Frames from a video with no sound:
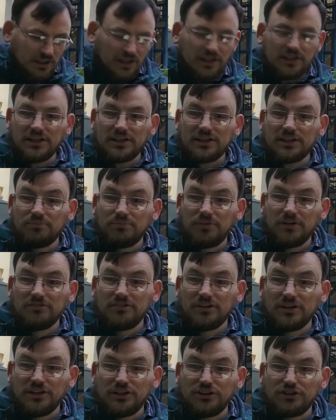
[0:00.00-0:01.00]
And it can be
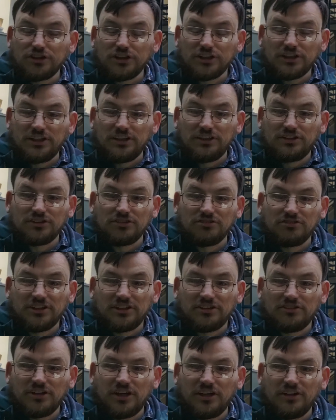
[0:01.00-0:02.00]
really tricky to
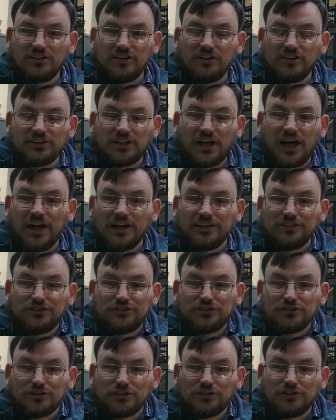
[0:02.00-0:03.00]
recreate those
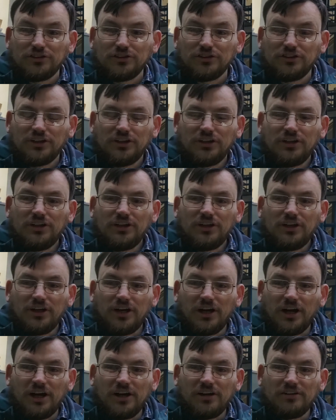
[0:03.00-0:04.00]
hand-drawn
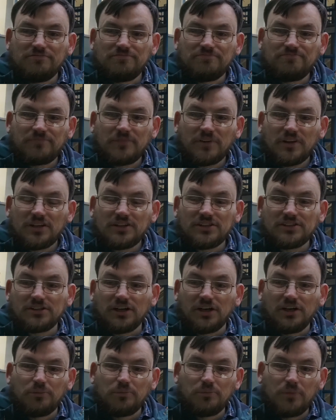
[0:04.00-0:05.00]

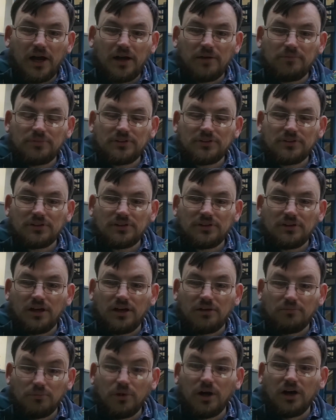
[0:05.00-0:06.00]
style maps.
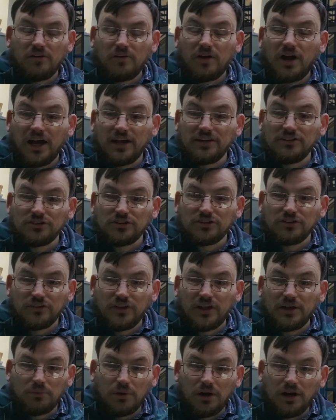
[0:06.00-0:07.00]
Well, hand-drawn,
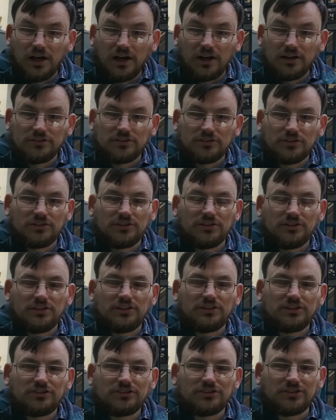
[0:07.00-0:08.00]
they were hand-drawn, and
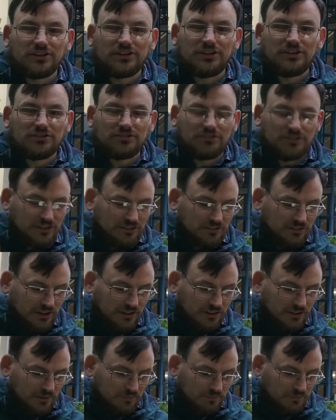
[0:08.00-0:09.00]
it's tricky to
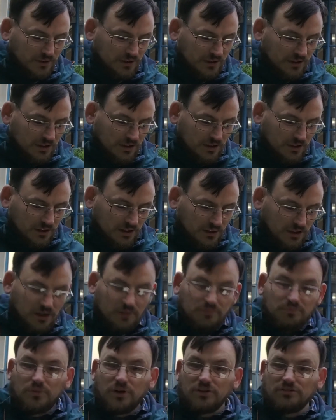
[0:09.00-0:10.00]
recreate them
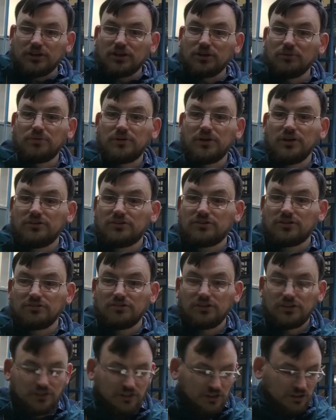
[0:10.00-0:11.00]
with a
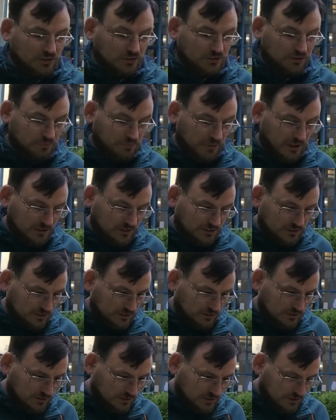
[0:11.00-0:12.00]
computer and the
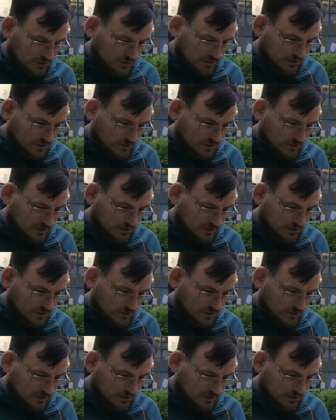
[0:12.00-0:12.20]
automation.